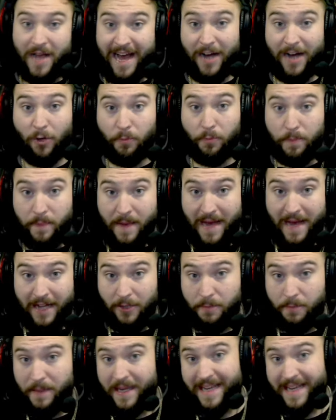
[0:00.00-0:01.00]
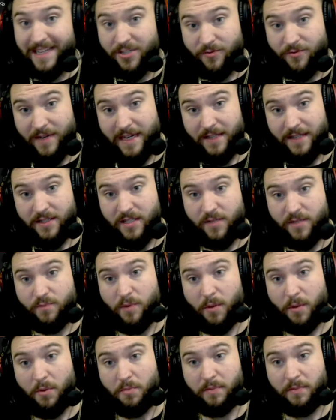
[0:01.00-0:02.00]
LPS rounds is
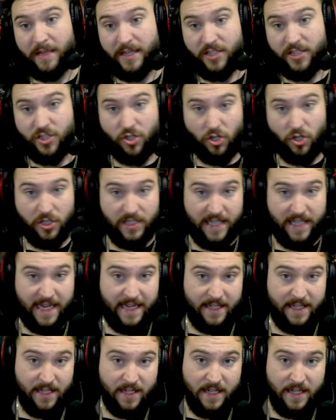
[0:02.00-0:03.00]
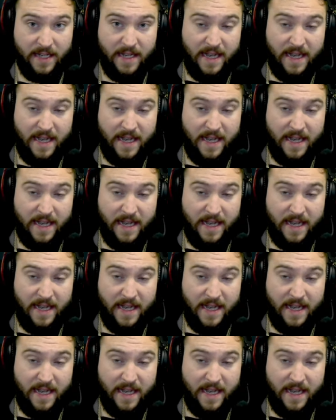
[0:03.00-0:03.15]
probably a stock standard.